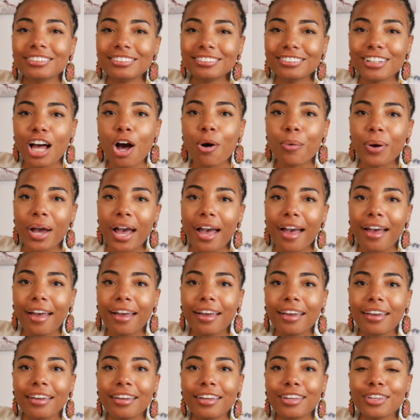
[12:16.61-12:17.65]

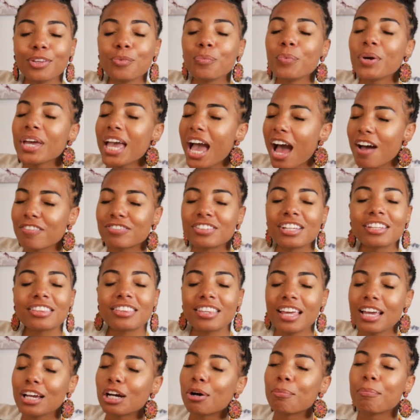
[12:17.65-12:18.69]
Okay, we have to
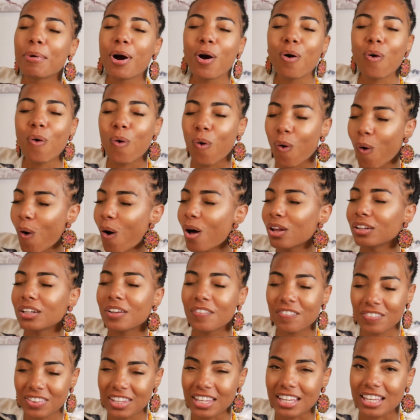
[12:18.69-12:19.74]
think about all
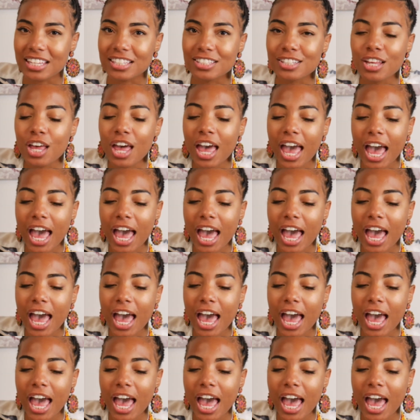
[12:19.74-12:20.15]
of this.